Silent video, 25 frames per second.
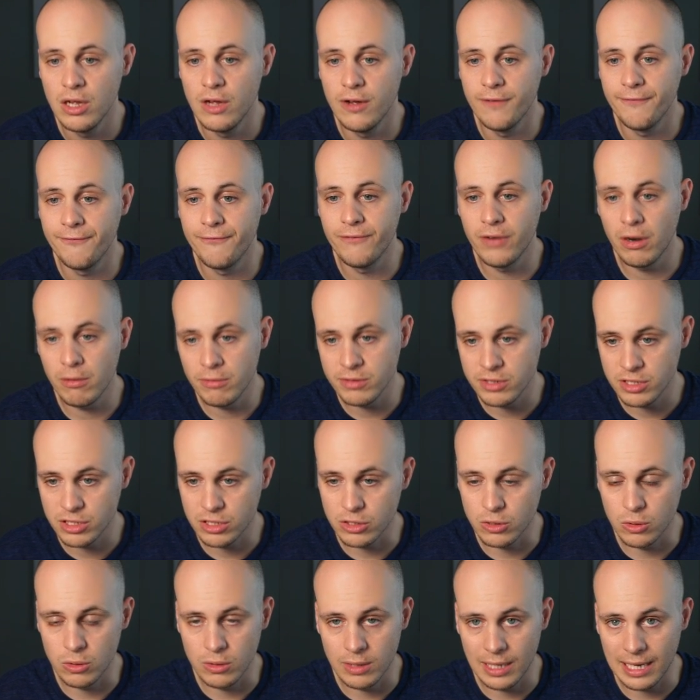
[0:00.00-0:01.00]
Florence
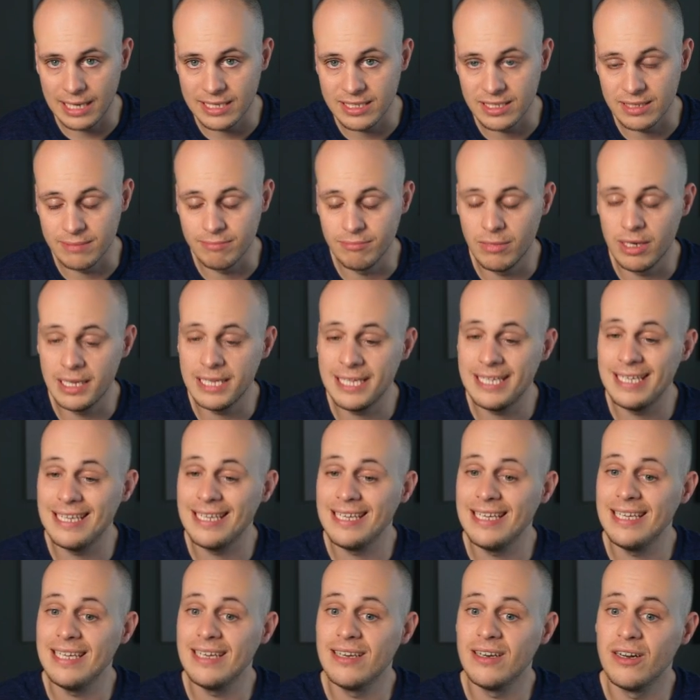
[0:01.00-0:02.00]
scored less than
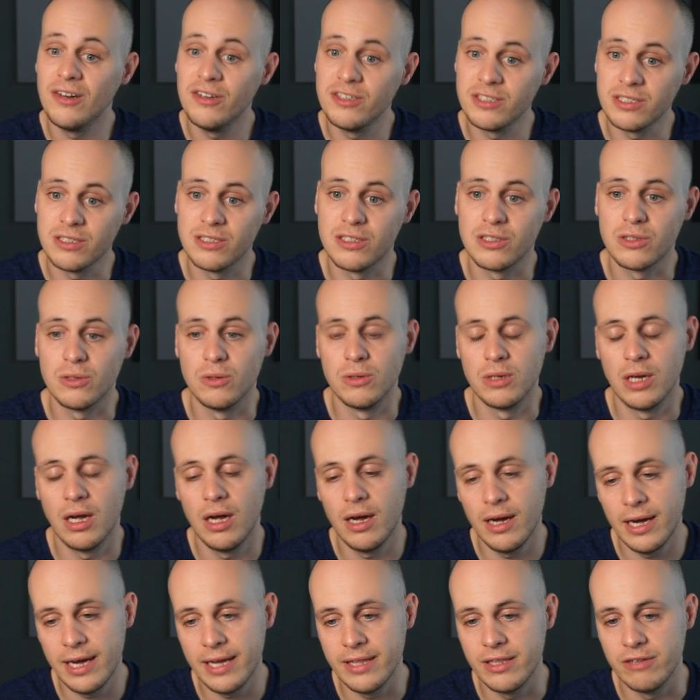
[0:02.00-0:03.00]
Mikey, Oscar scored
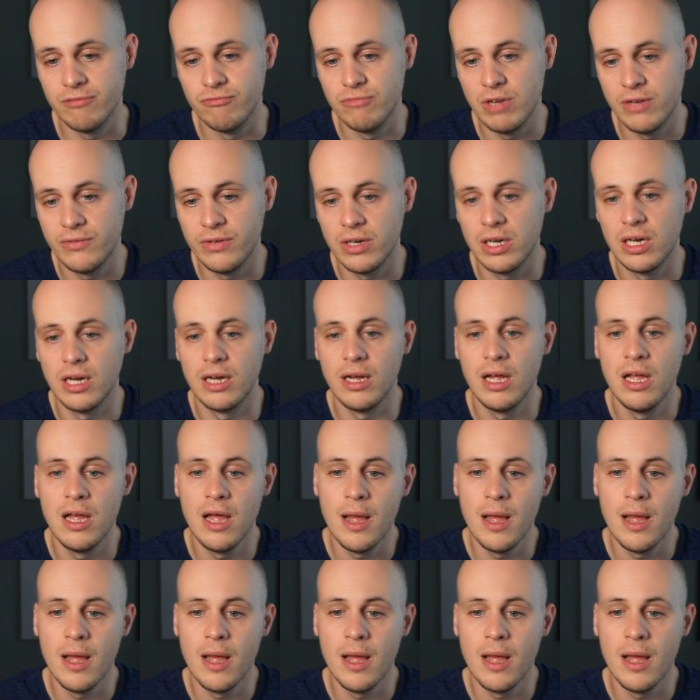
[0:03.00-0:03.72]
higher than River,